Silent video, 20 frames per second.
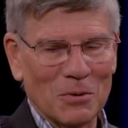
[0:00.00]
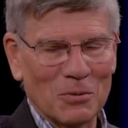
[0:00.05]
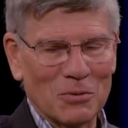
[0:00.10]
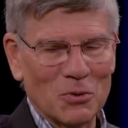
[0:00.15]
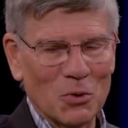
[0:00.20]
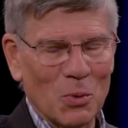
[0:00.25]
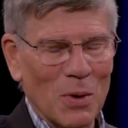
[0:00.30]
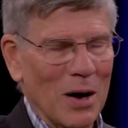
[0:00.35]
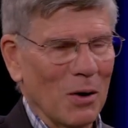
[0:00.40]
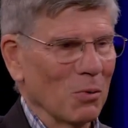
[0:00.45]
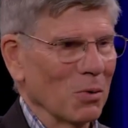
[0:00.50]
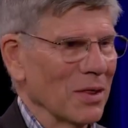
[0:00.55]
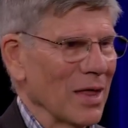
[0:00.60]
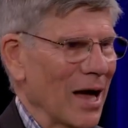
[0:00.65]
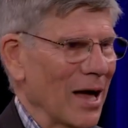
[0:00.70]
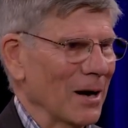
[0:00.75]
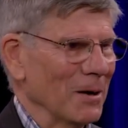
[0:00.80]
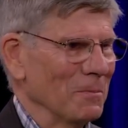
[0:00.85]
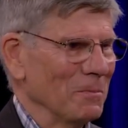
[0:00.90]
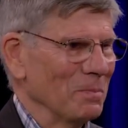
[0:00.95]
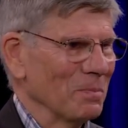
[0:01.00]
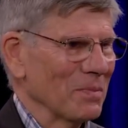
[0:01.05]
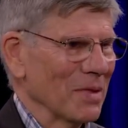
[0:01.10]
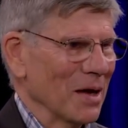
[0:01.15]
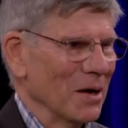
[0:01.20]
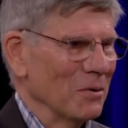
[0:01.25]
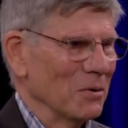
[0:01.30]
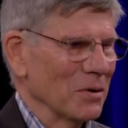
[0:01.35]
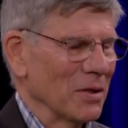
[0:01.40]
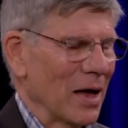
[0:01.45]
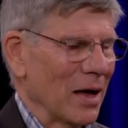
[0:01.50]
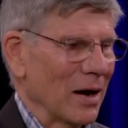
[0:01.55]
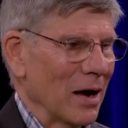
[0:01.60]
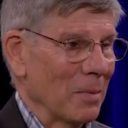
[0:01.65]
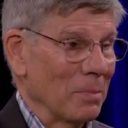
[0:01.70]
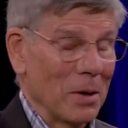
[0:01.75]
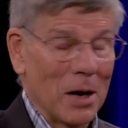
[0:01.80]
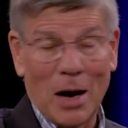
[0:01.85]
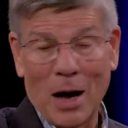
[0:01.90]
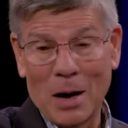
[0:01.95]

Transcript: do well with that app.